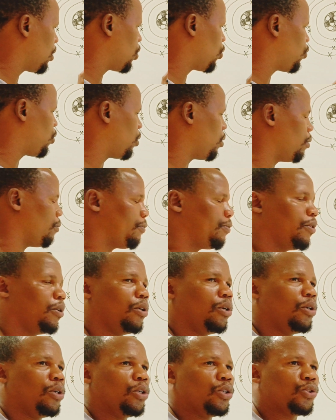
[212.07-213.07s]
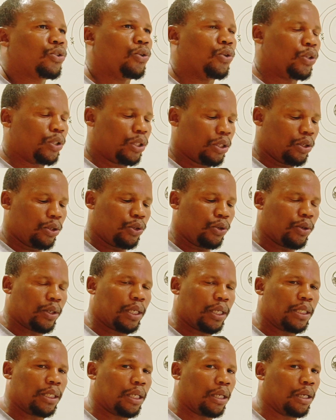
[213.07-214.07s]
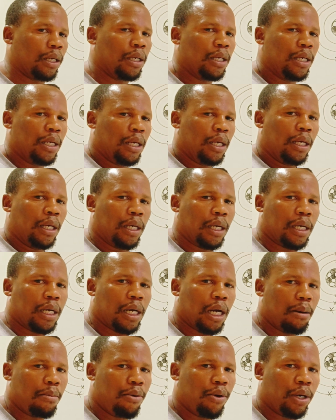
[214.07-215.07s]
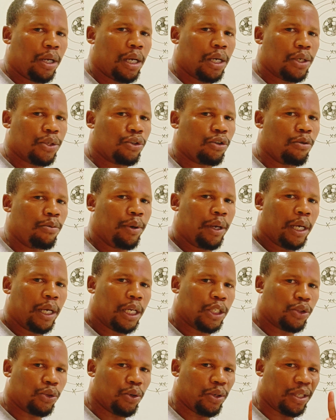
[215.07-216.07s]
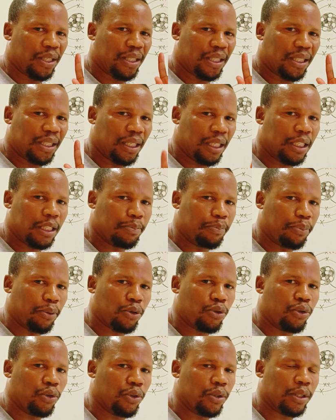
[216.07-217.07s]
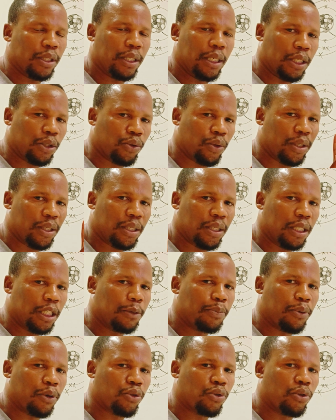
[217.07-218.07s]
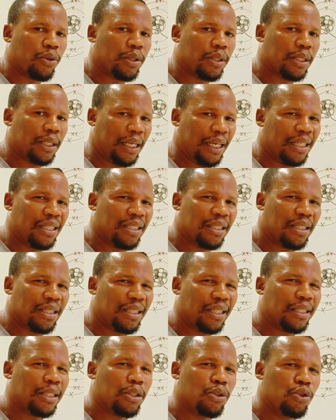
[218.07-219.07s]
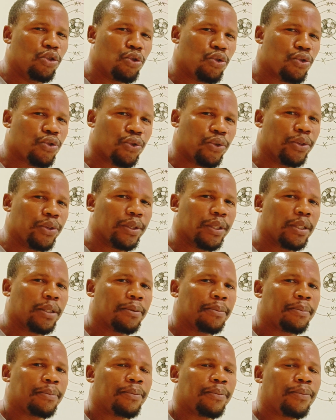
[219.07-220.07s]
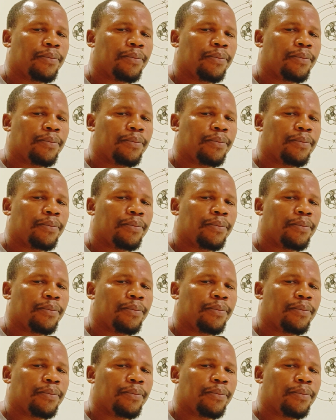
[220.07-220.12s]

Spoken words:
then 12. So a carbon atom has got 6 protons. It has got 6 protons and 6 neutrons.